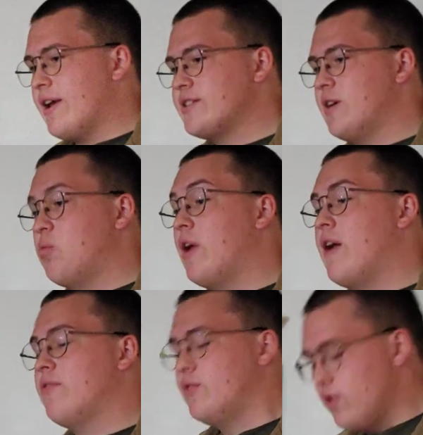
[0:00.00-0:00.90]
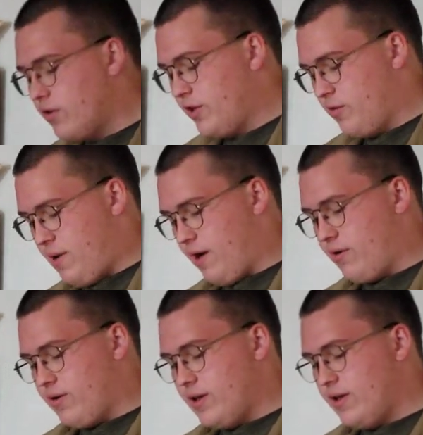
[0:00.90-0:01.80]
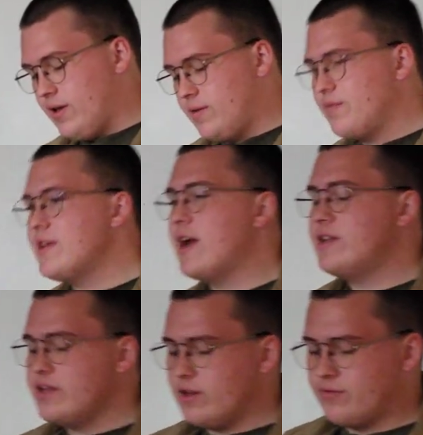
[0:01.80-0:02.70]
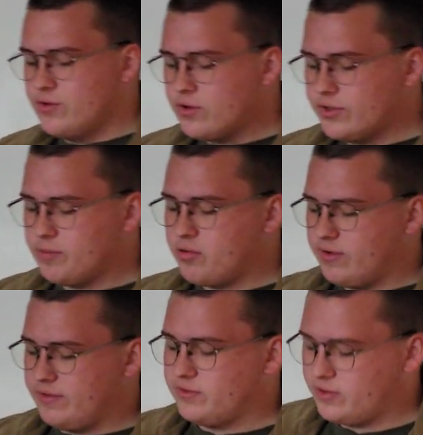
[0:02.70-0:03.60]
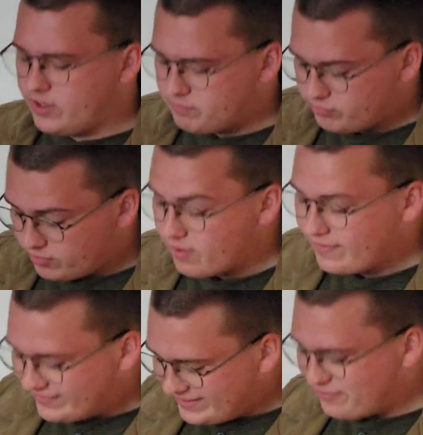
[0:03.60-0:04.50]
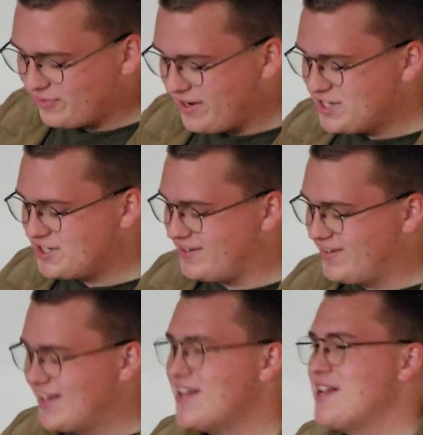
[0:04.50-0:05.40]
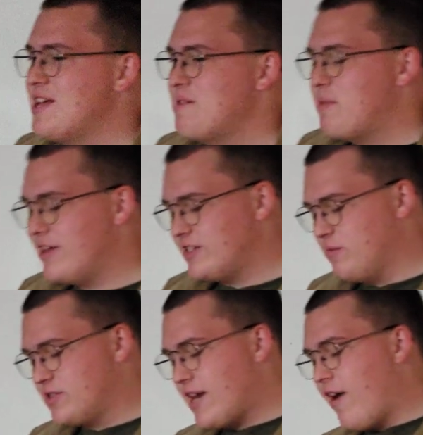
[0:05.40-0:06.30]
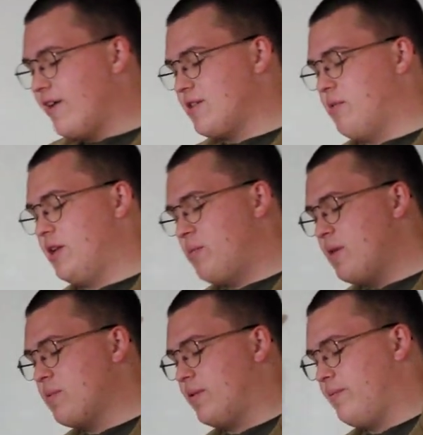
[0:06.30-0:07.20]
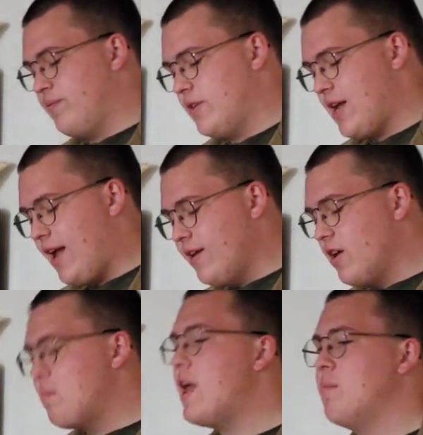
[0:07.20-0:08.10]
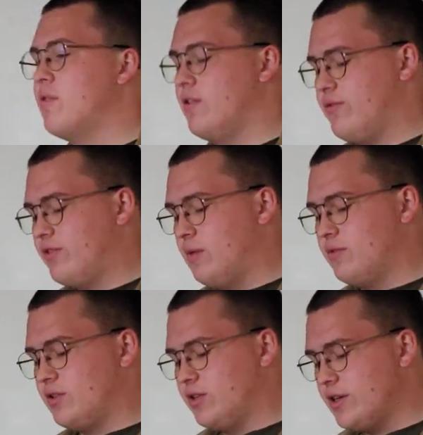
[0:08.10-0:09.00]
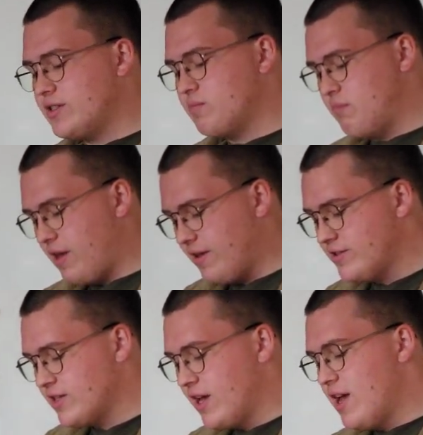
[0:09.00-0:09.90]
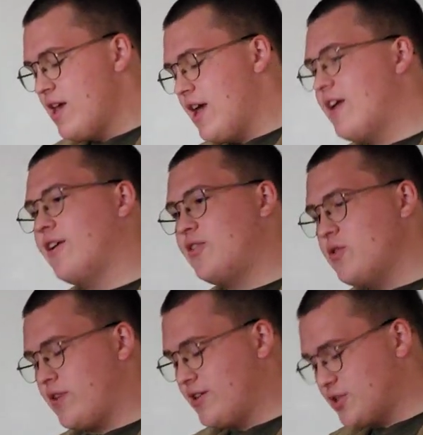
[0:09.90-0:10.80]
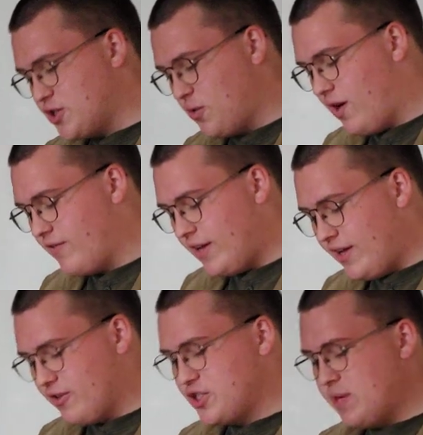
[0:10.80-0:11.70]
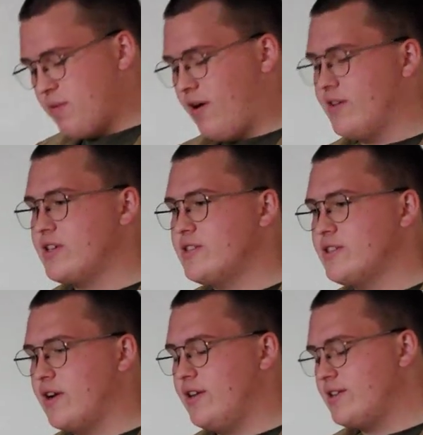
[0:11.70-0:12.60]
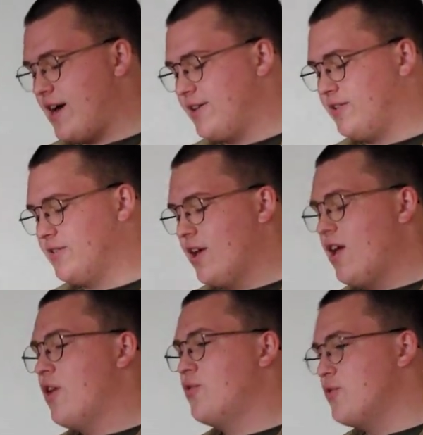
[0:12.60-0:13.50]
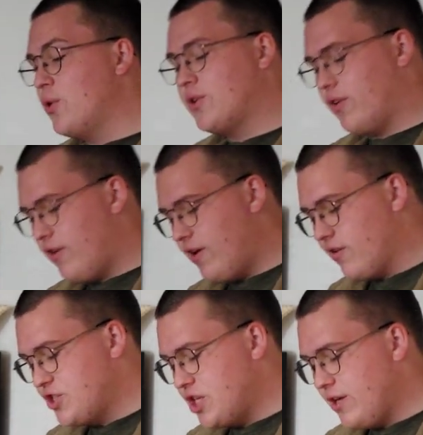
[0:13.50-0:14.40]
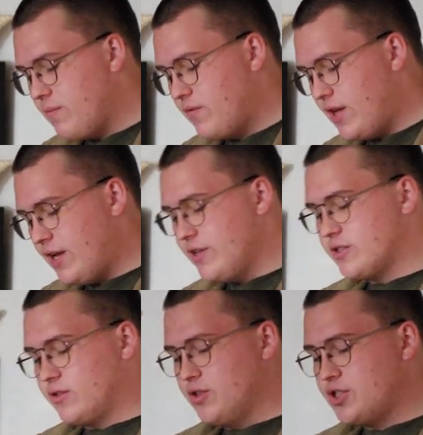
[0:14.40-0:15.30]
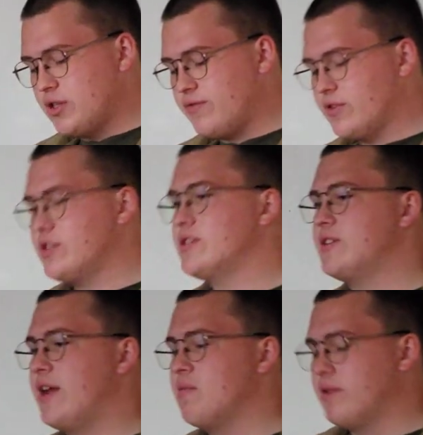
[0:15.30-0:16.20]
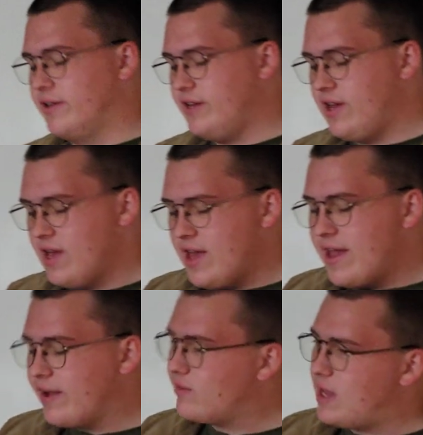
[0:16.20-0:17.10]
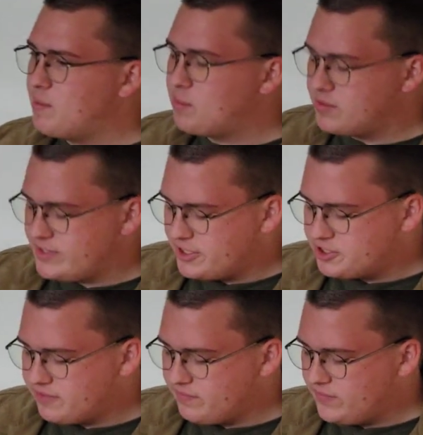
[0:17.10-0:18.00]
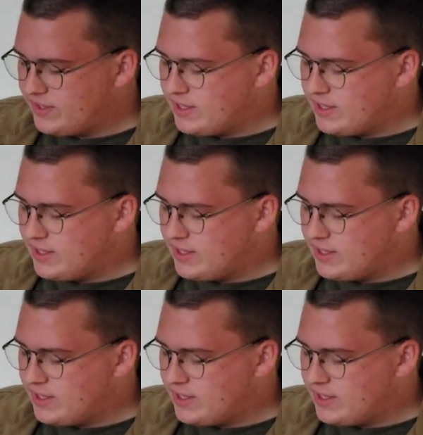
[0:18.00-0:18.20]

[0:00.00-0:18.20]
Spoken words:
Next up, we have nuclear power. The idea of nuclear proliferation may seem scary to many people, and in a paper from Lutz Mies in a 2012 energy policy study titled Nuclear Energy, Any Solution for Sustainability and Climate Protection,